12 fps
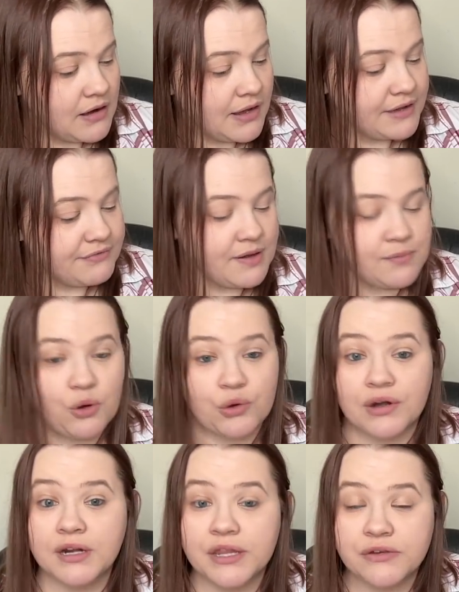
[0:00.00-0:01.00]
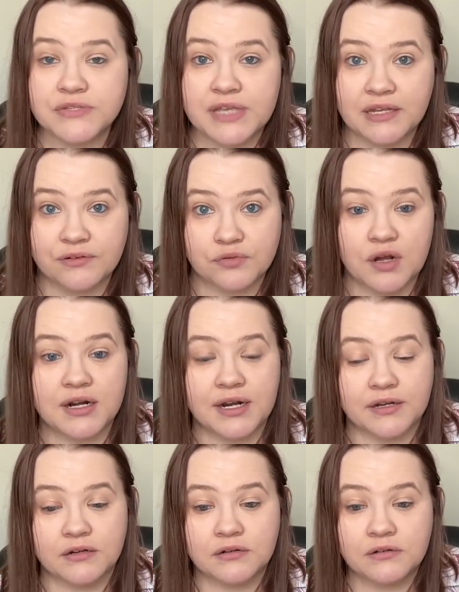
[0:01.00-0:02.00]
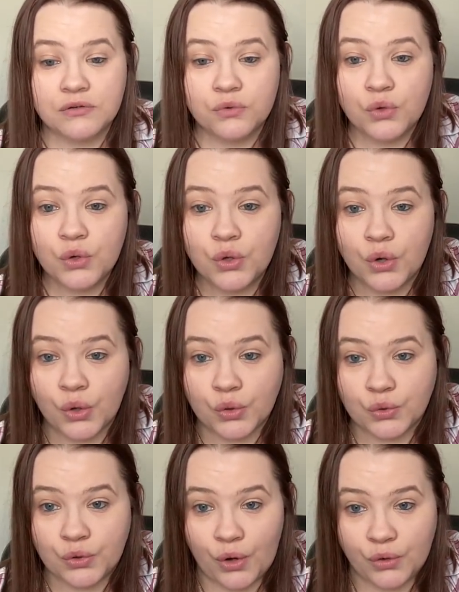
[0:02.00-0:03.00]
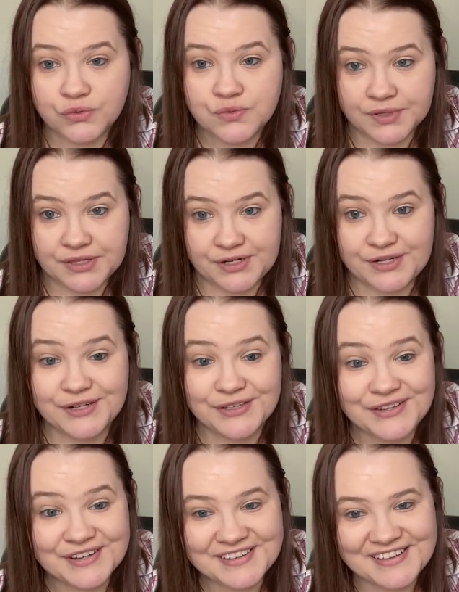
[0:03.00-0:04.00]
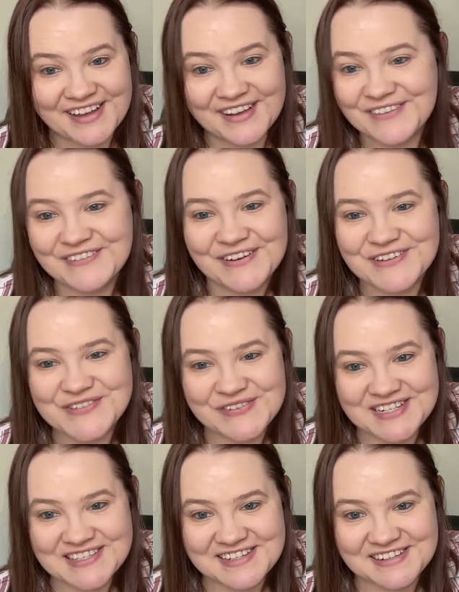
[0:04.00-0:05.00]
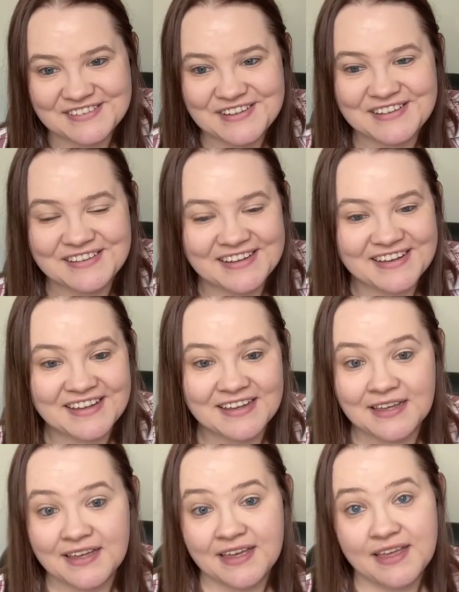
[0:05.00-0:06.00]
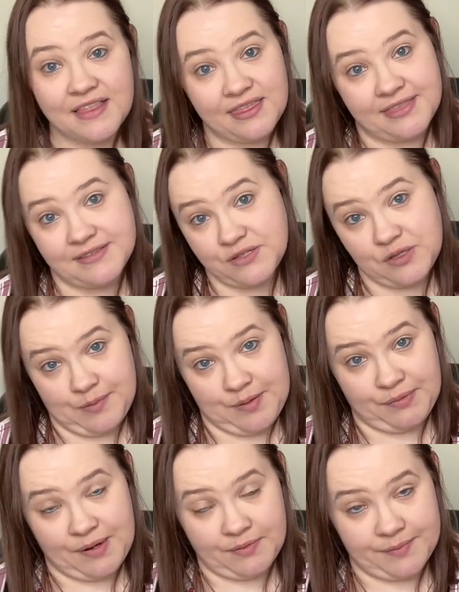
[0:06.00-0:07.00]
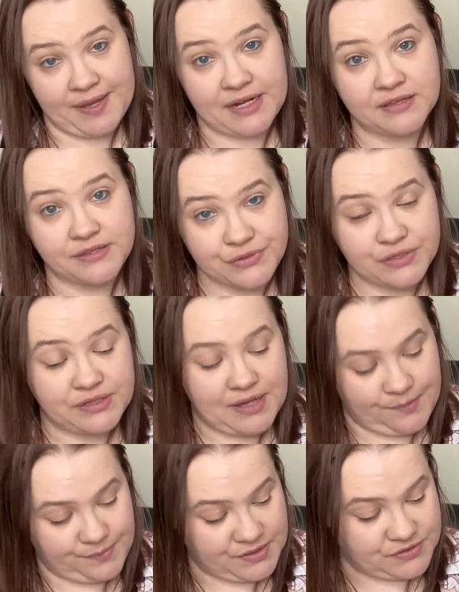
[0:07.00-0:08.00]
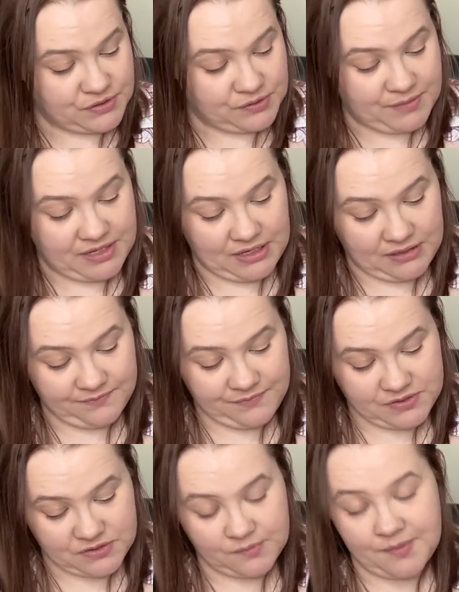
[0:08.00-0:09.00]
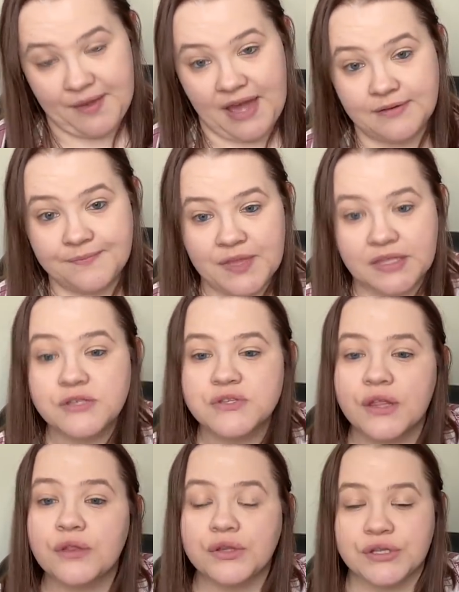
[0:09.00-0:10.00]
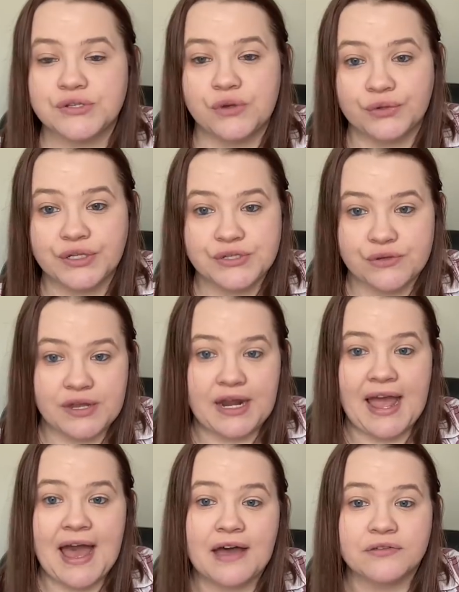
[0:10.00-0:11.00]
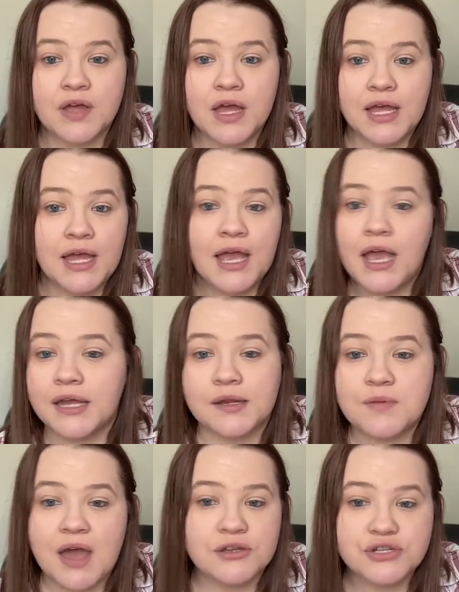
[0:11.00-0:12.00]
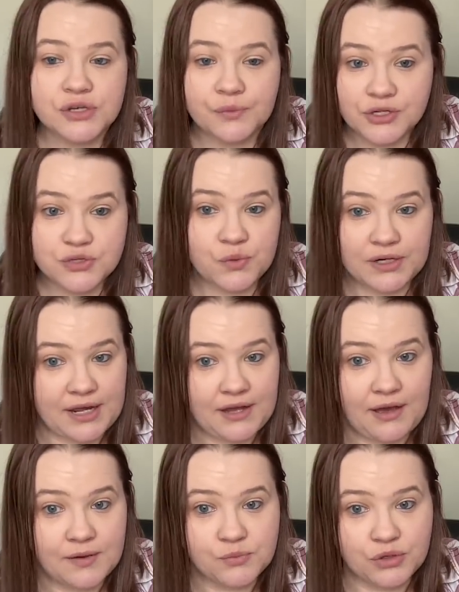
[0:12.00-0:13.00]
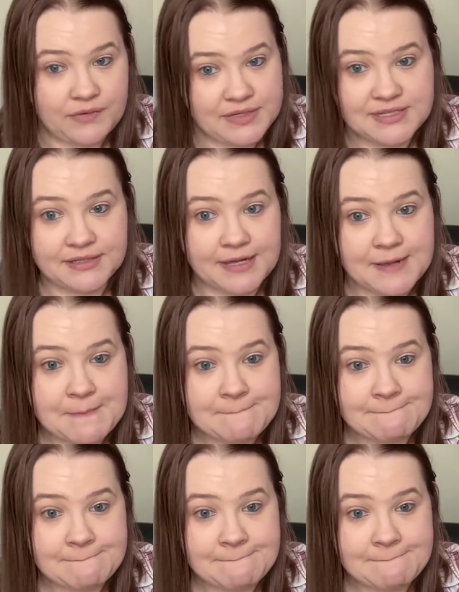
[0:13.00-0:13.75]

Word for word: If I order another skein of wrought iron, who knows what they're going to look like? Who knows what it's going to look like? This could be problematic. This could not, this could be, this could be bad. And these are the only two that I have. And I'm not sure which one I got more recently.